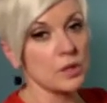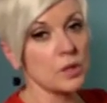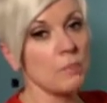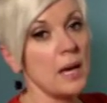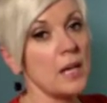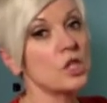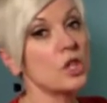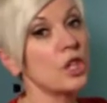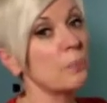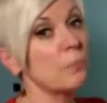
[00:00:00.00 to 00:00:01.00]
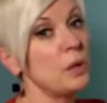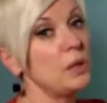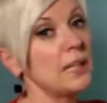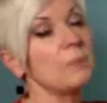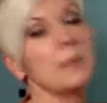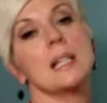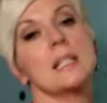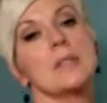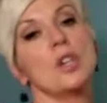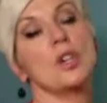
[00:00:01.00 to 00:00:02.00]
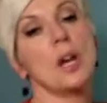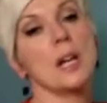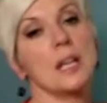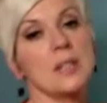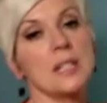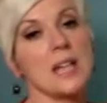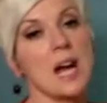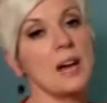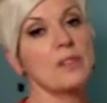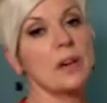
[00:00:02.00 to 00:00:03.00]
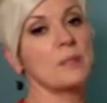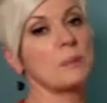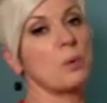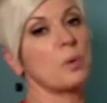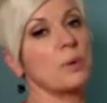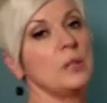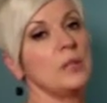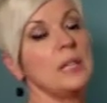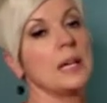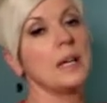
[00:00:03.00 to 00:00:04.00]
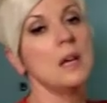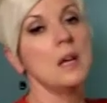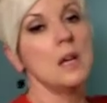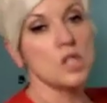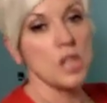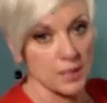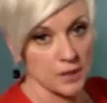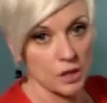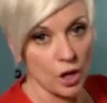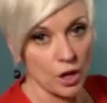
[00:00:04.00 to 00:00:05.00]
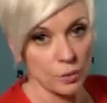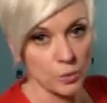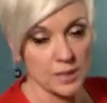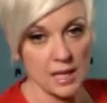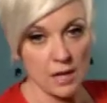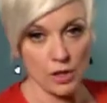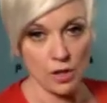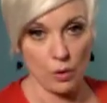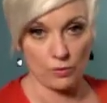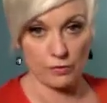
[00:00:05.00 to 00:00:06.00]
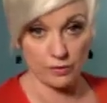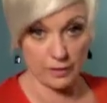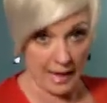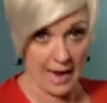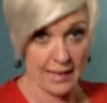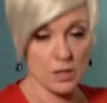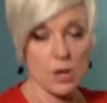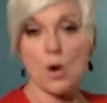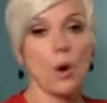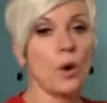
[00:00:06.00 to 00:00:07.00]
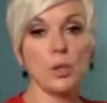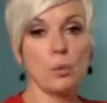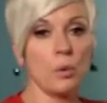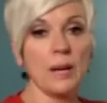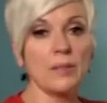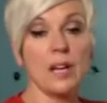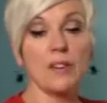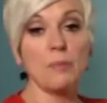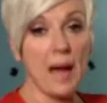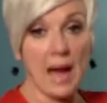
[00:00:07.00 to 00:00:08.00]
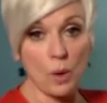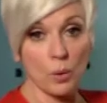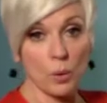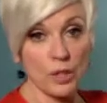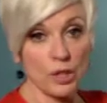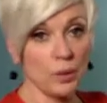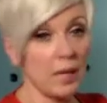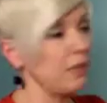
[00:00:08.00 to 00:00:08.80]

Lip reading: So make sure you're pulling, because if you're not giving diaphragm support where you need it, chances are you will sing the note flat, or you won't have enough power when you get